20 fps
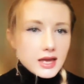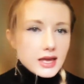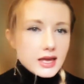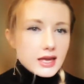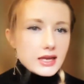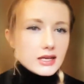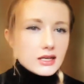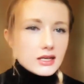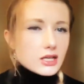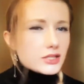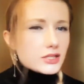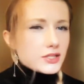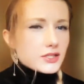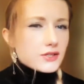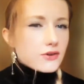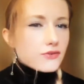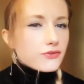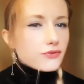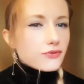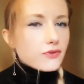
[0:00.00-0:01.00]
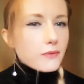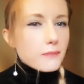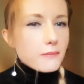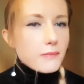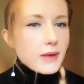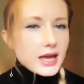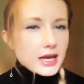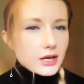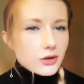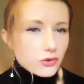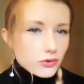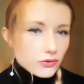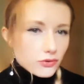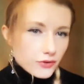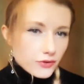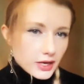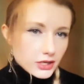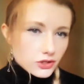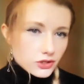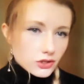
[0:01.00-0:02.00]
in lots of
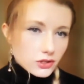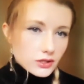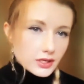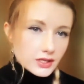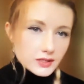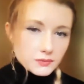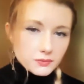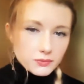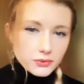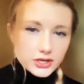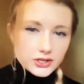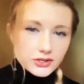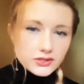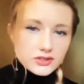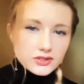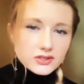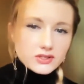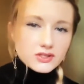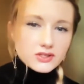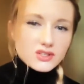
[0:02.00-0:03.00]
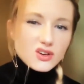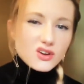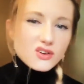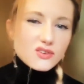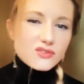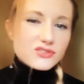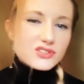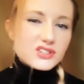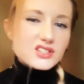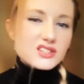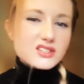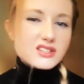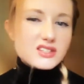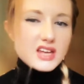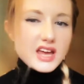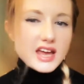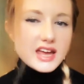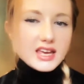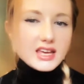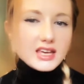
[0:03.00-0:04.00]
microfacial expressions of
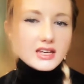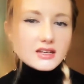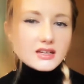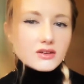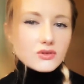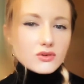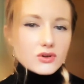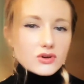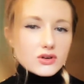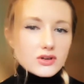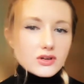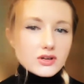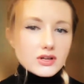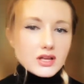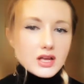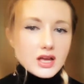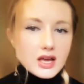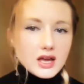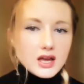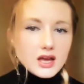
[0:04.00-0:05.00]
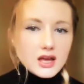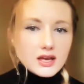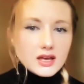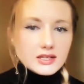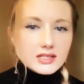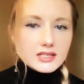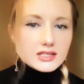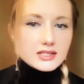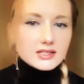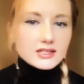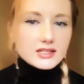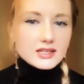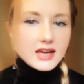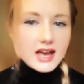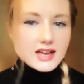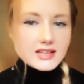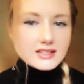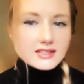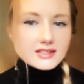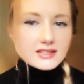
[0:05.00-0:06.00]
disdain or
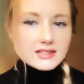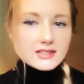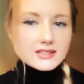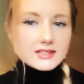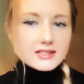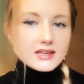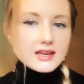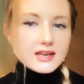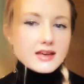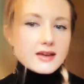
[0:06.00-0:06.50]
disgust.